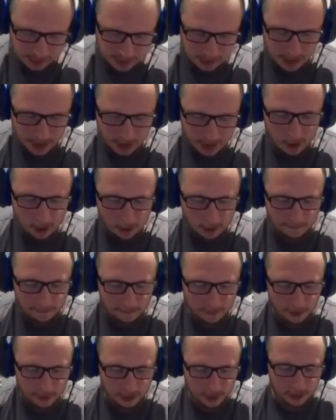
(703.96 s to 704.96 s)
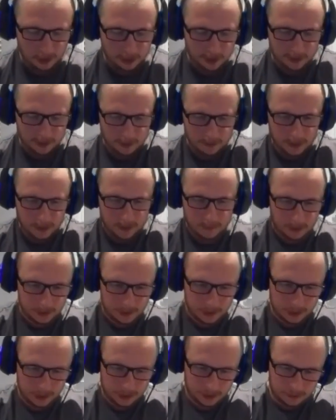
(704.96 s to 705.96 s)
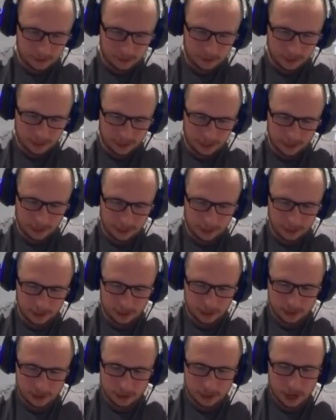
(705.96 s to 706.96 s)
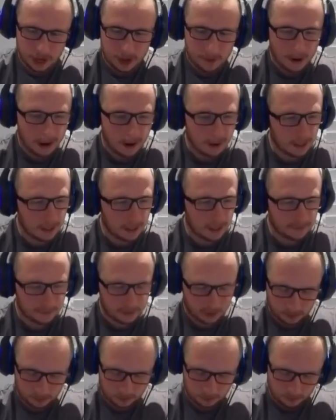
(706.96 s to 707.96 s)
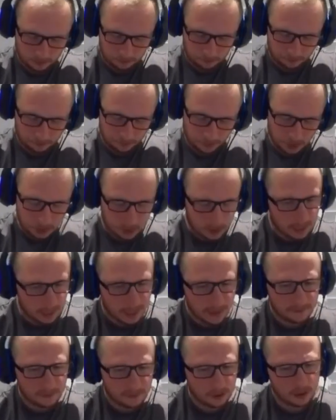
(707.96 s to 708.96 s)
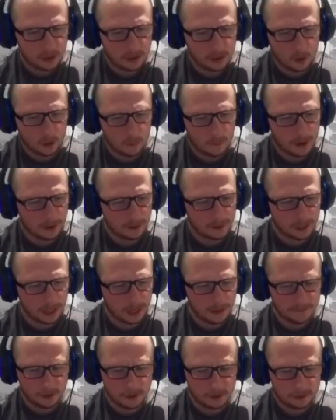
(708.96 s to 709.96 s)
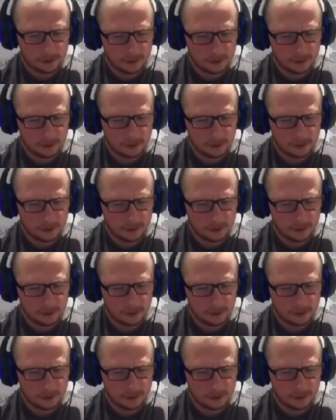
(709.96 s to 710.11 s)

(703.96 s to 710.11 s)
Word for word: a lot of the the people in this community uh, apparently. So they lived on a compound together.